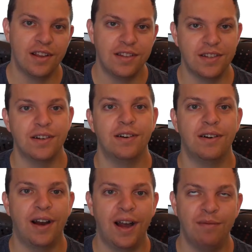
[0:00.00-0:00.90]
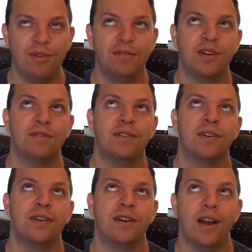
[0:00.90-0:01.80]
So I've moved
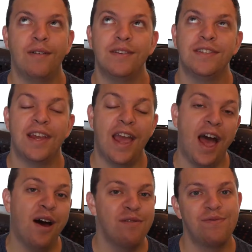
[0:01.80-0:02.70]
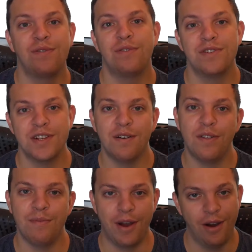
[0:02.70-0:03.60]
over, I would say, half or so
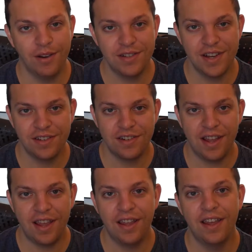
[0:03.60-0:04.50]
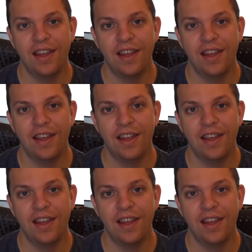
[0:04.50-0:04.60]
of the post yesterday,